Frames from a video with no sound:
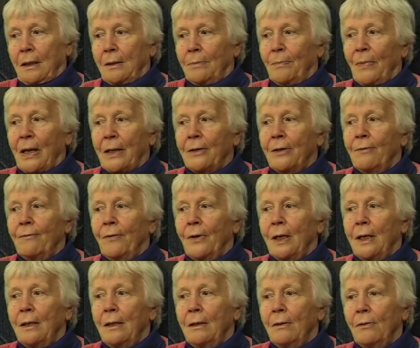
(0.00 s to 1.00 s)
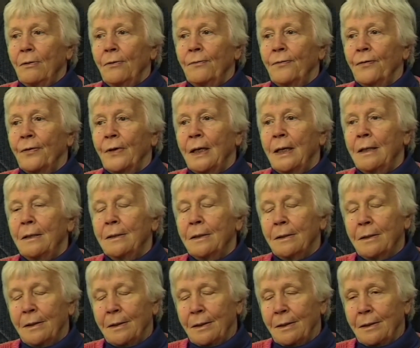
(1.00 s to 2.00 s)
by the way of
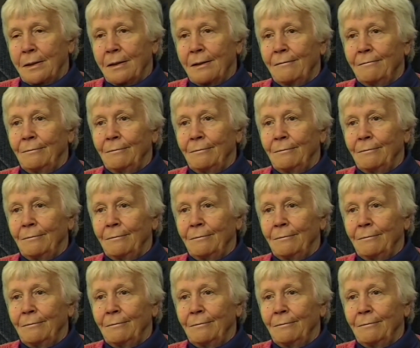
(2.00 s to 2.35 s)
friends.